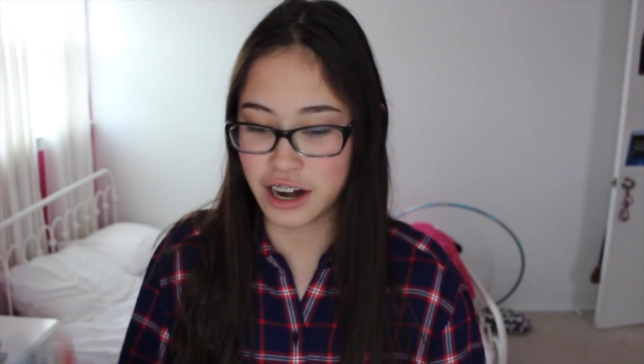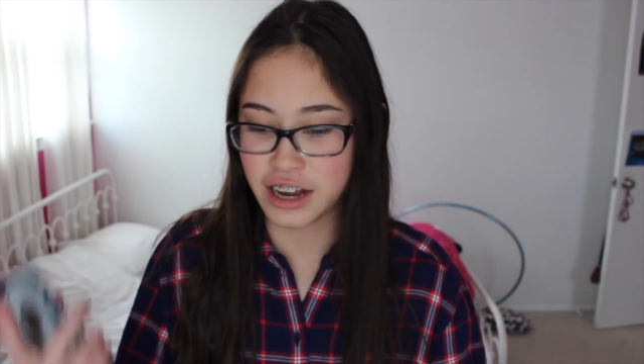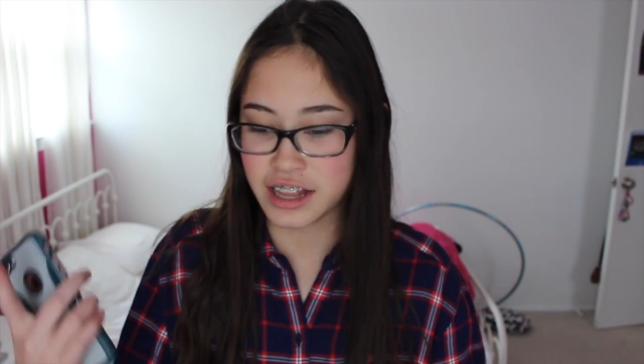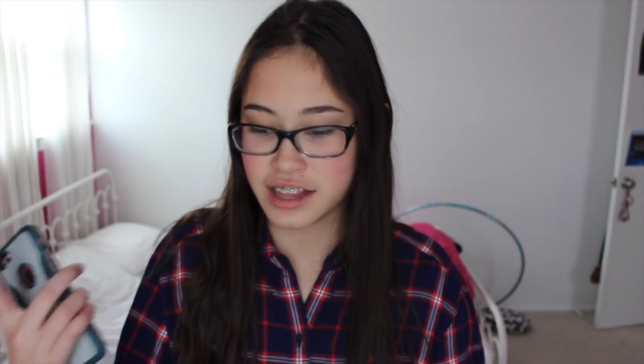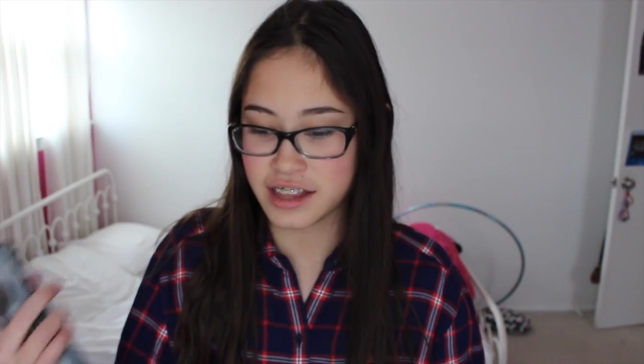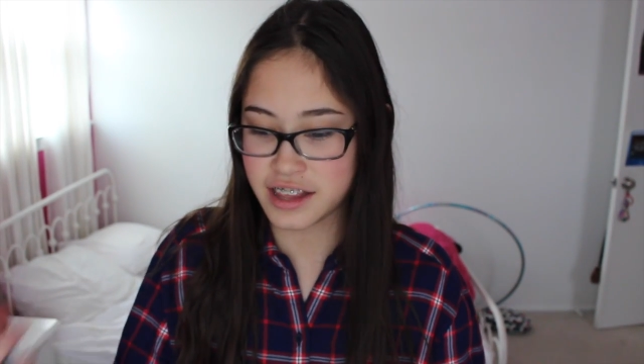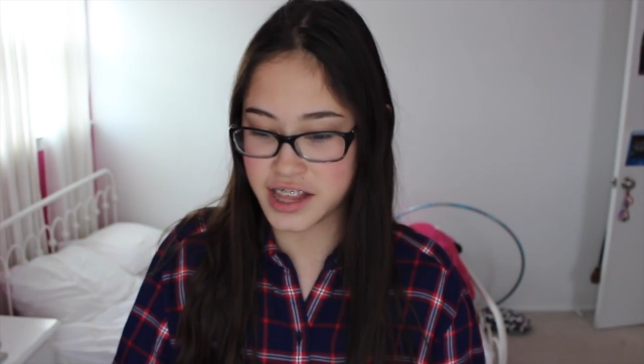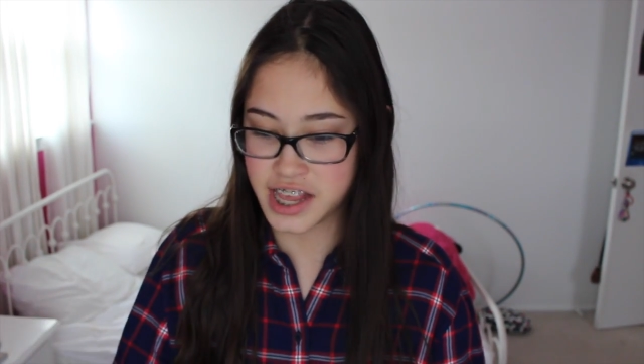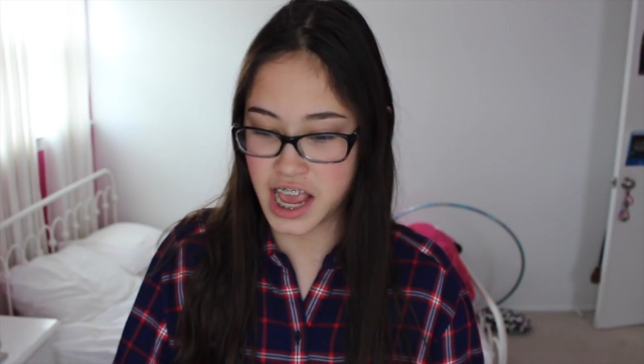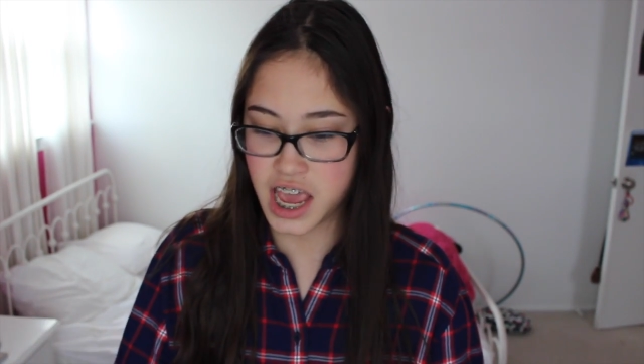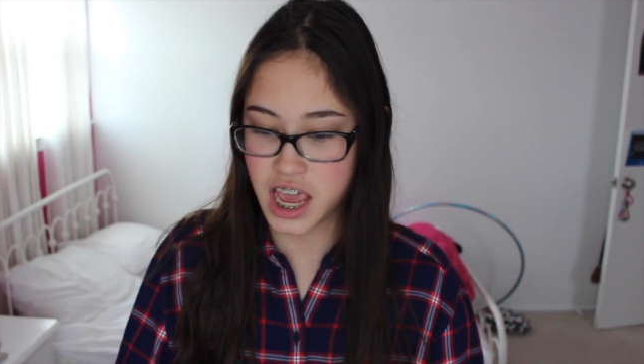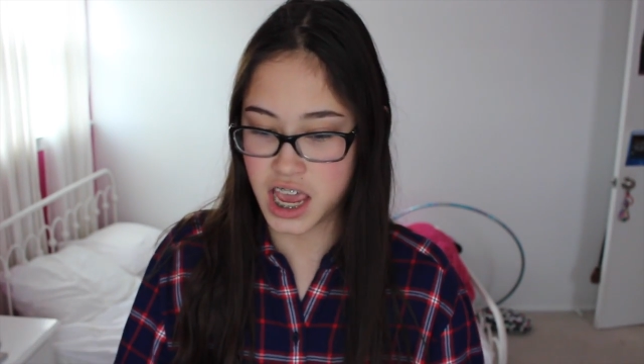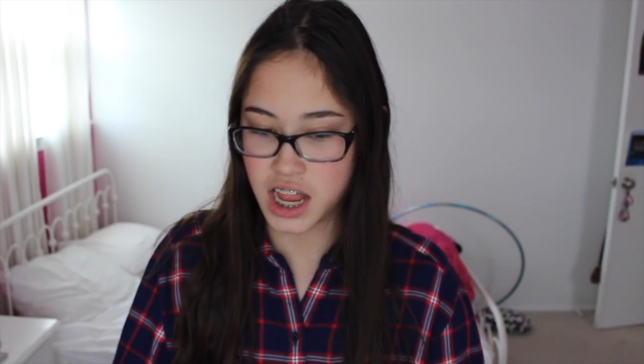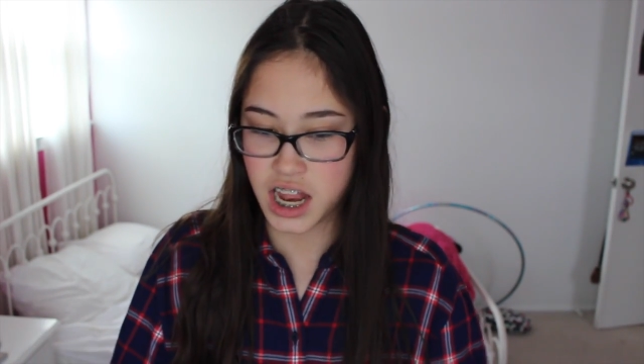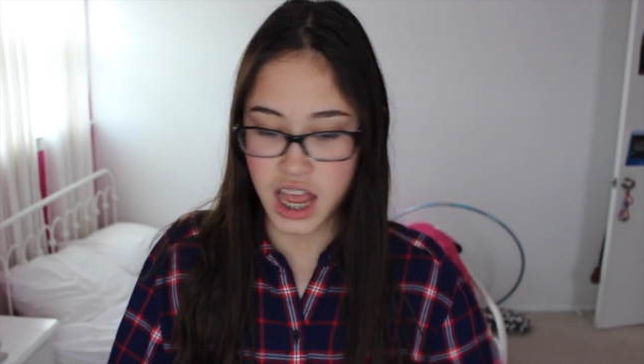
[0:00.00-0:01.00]

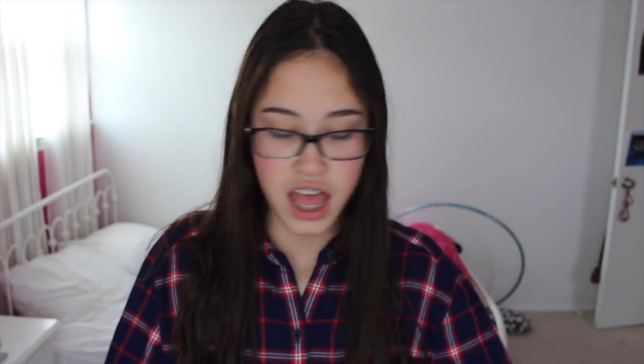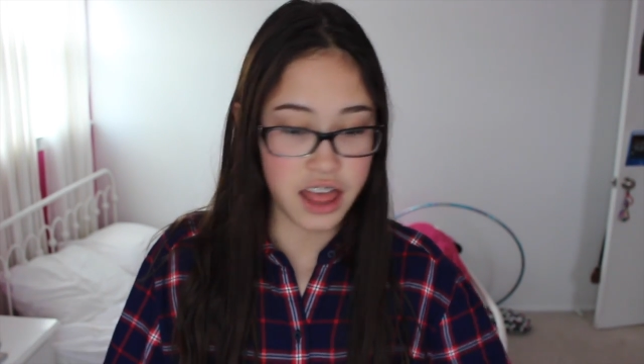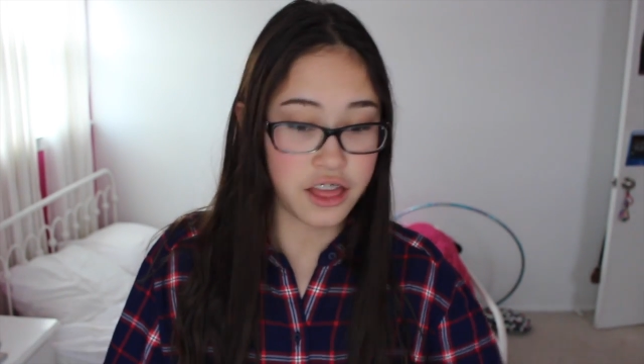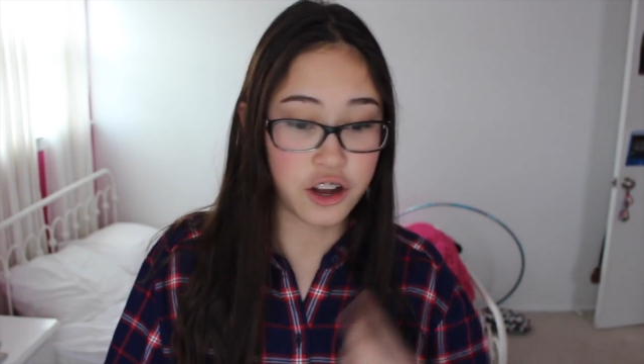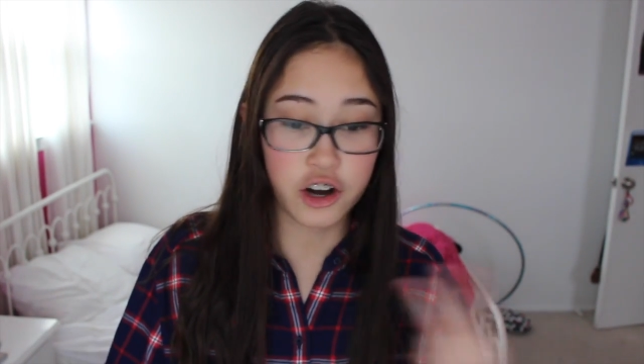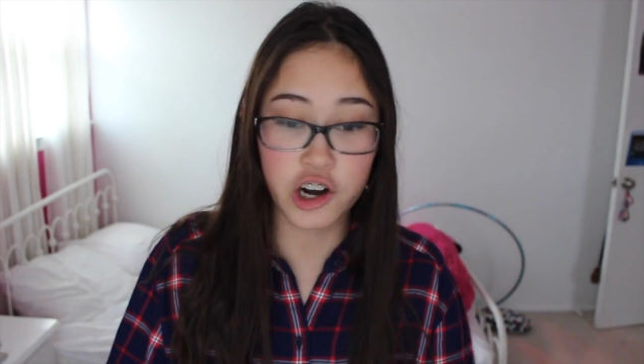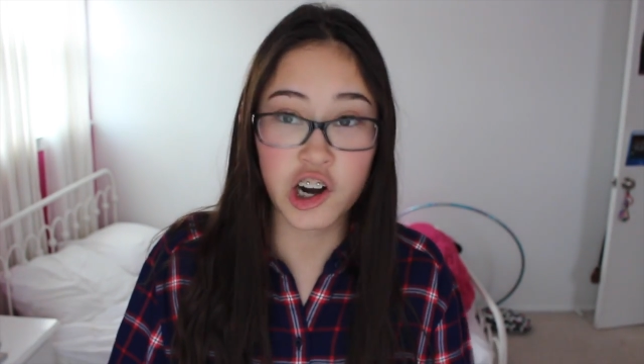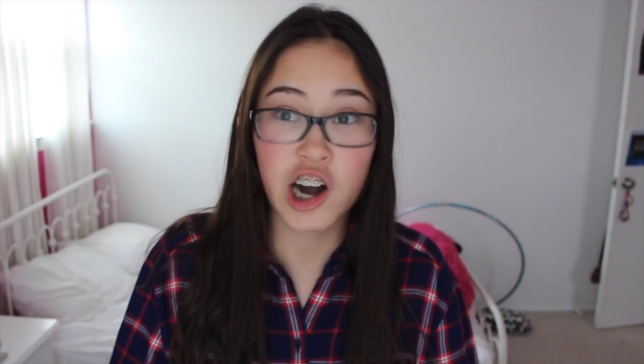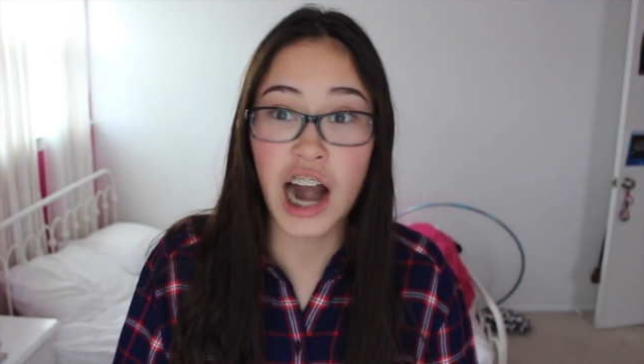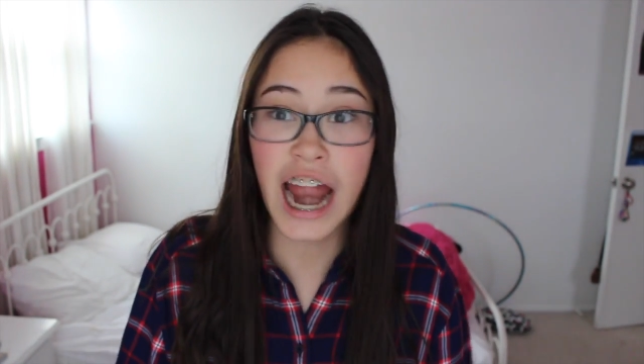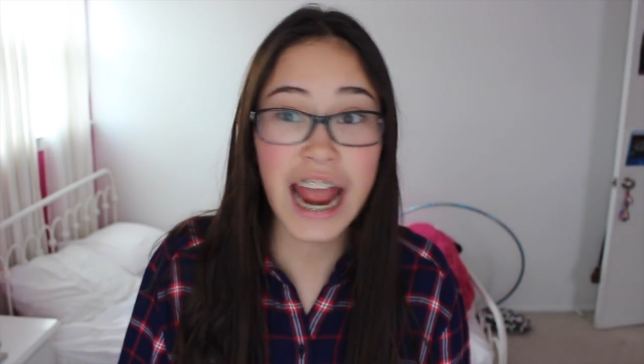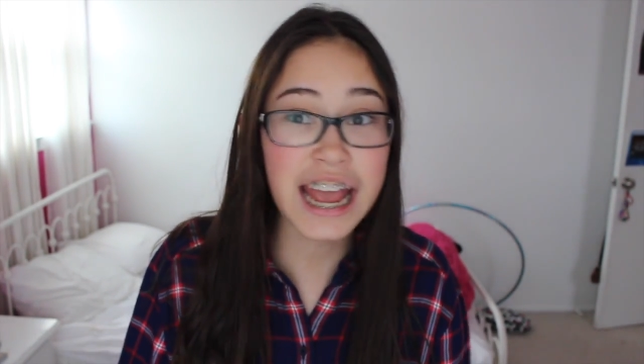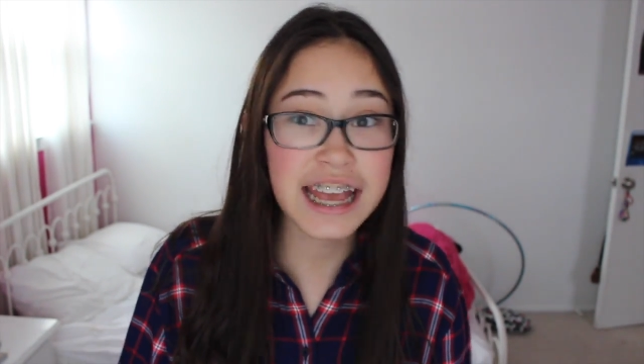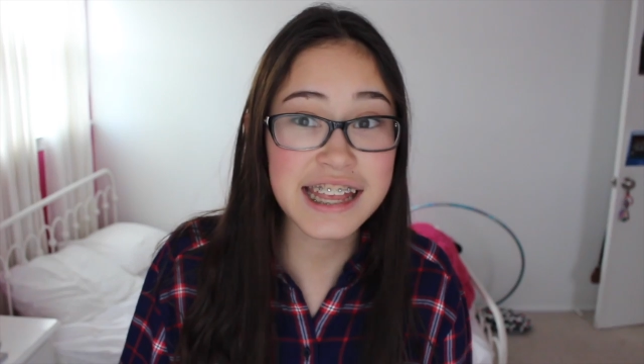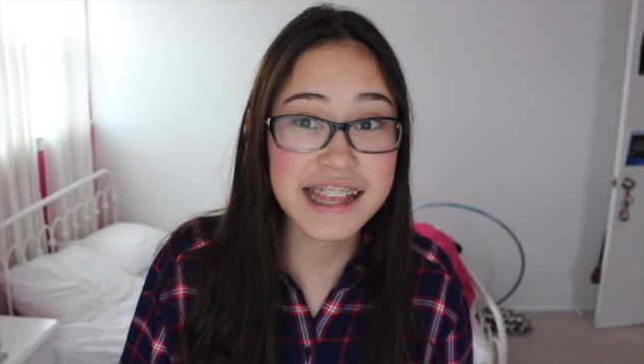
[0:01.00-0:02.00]
insane, they're
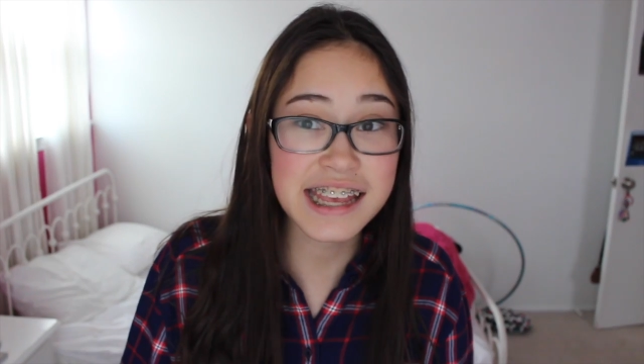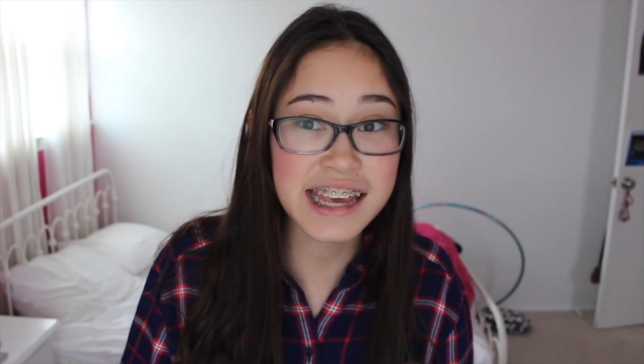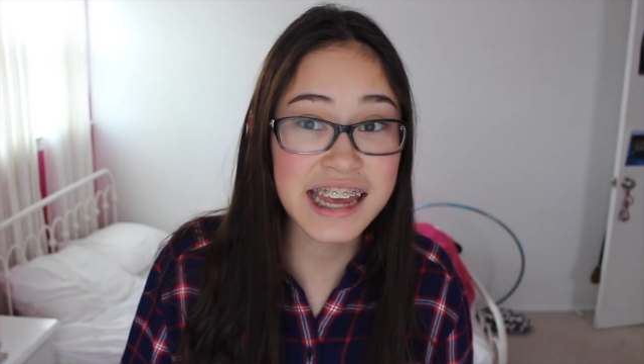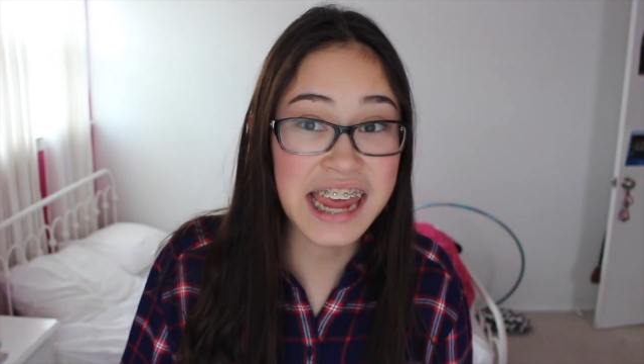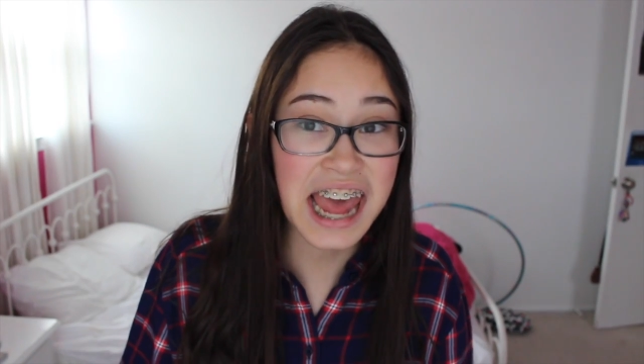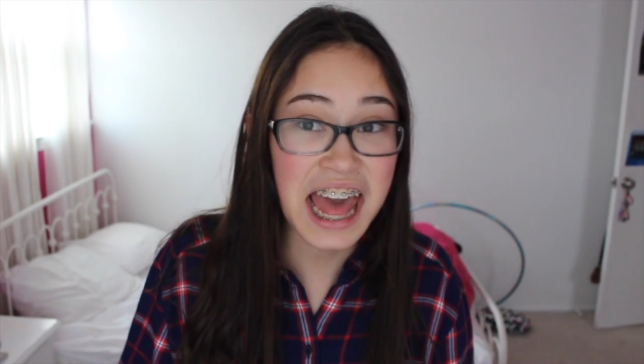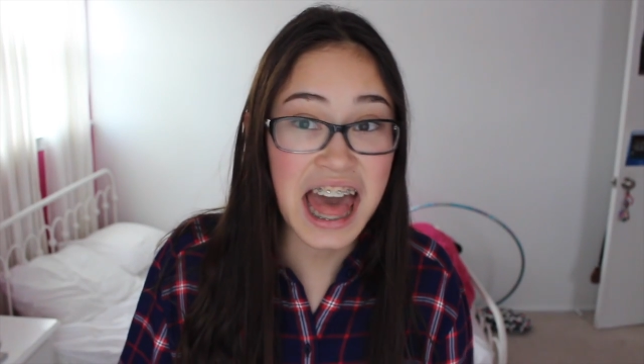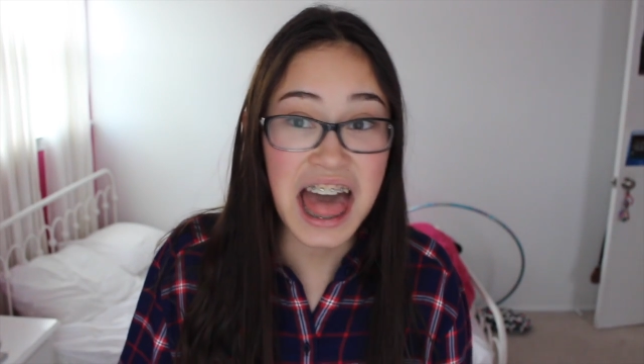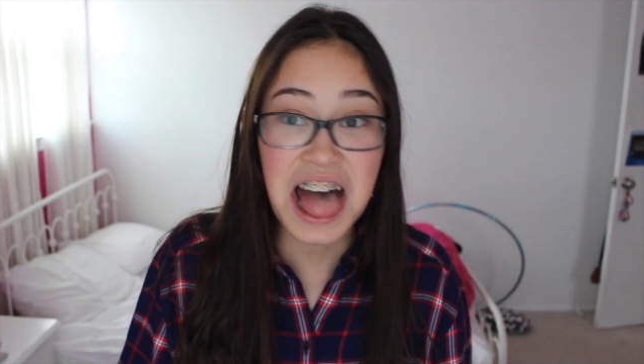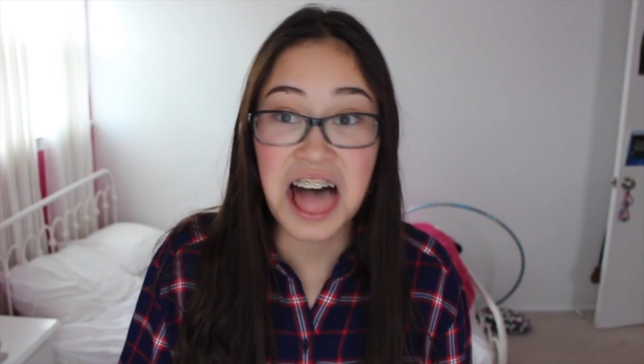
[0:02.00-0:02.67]
crazy,